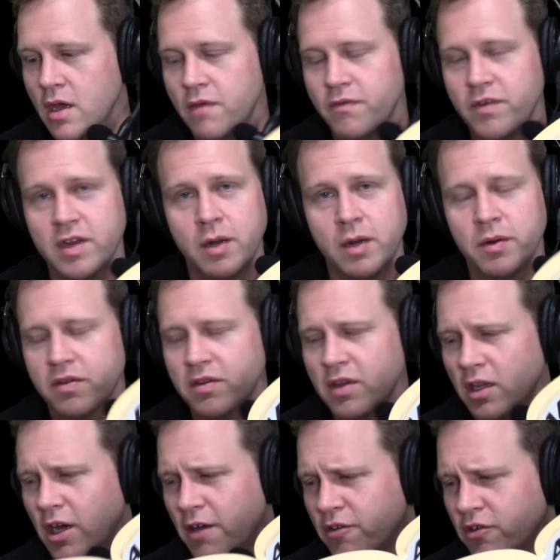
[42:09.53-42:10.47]
If anyone's on
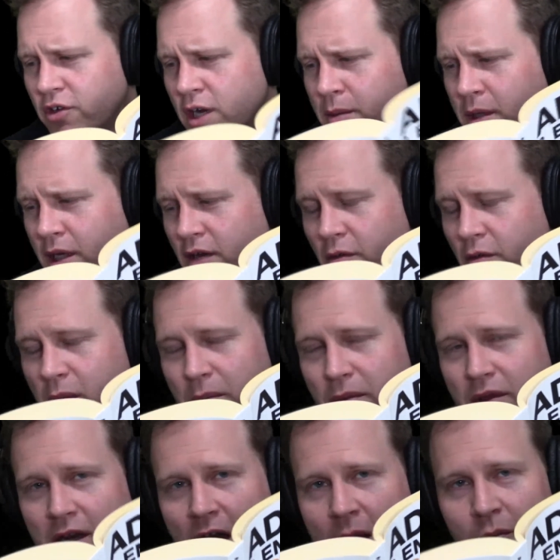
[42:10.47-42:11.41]
the live stream and can
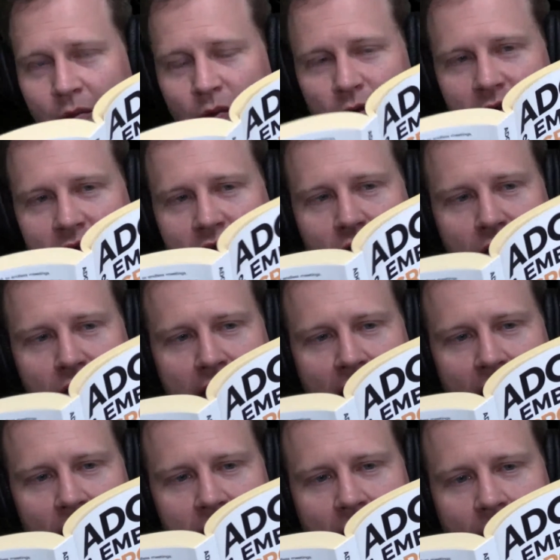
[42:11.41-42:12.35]
remember the name, what it's called
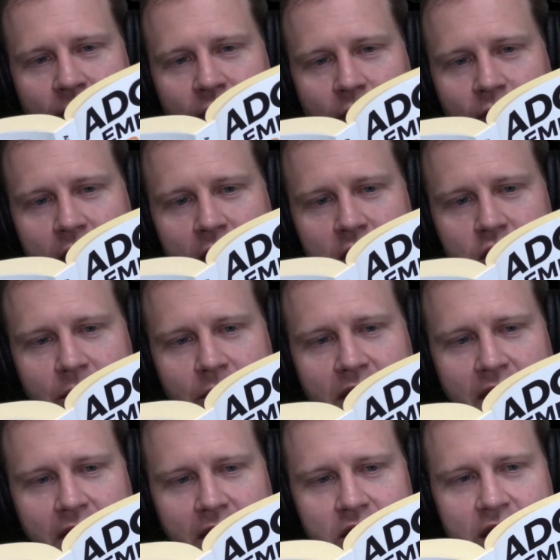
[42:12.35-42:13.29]
now, feel free to drop it
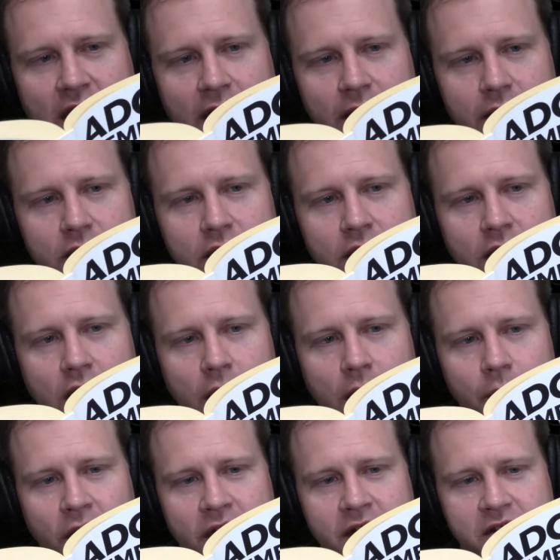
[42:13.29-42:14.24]
into the chat.
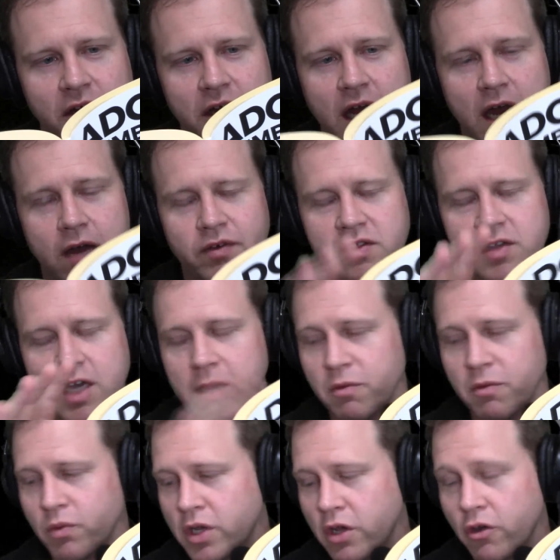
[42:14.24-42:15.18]
I just don't have a
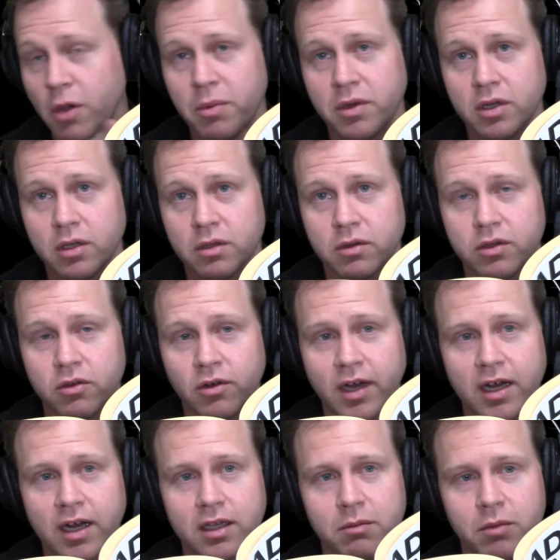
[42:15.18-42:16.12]
Teams window open to
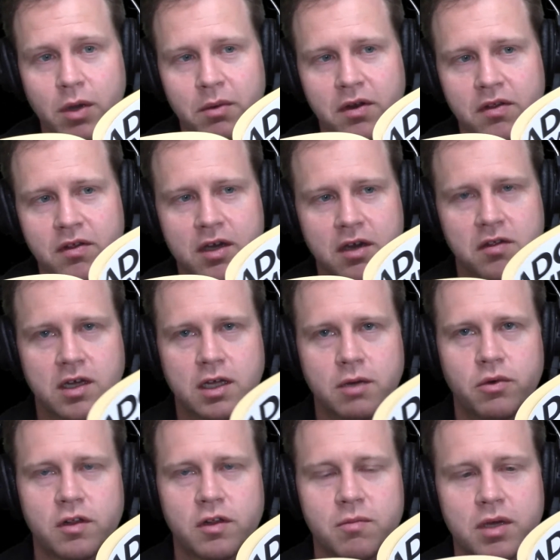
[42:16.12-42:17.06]
look at the moment to see
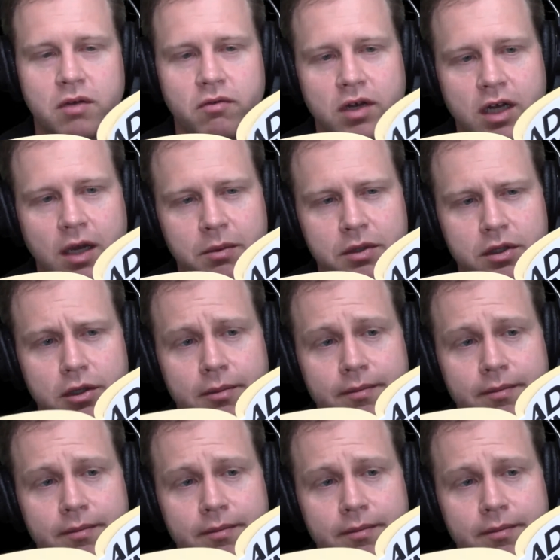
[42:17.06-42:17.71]
exactly what it's been renamed to.